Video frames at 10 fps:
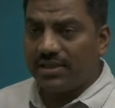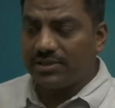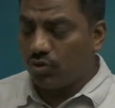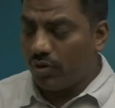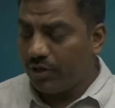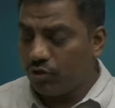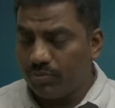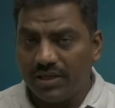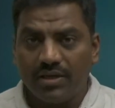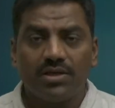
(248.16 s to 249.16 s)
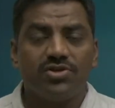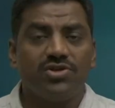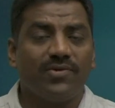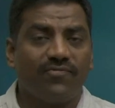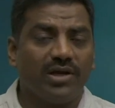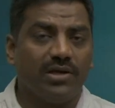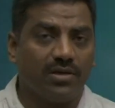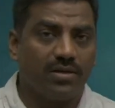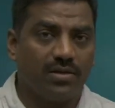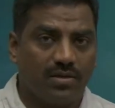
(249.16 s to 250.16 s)
is going to be different
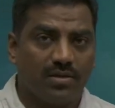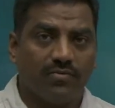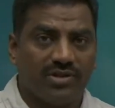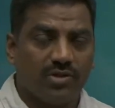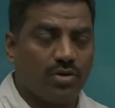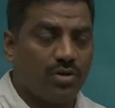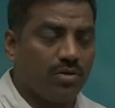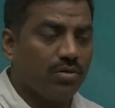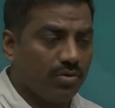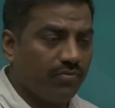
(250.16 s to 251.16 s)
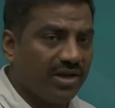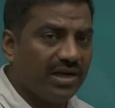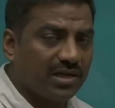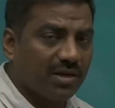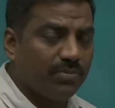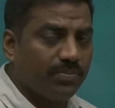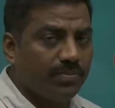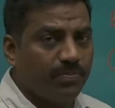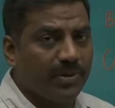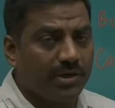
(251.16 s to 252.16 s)
with your uh, when it
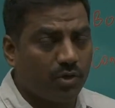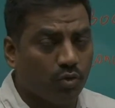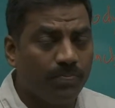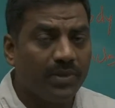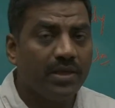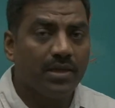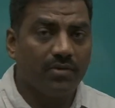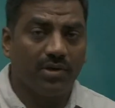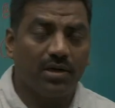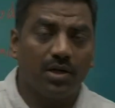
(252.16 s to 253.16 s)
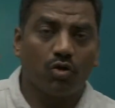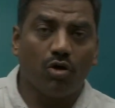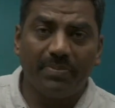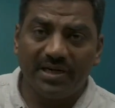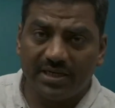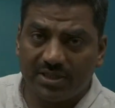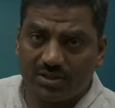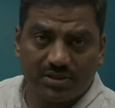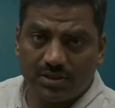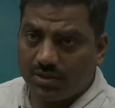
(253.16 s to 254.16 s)
compared to your
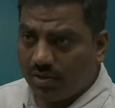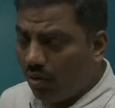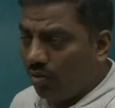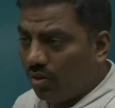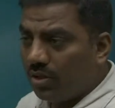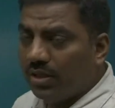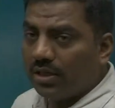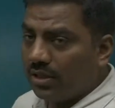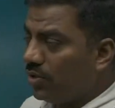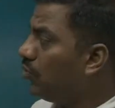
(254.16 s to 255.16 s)
competitors. No, you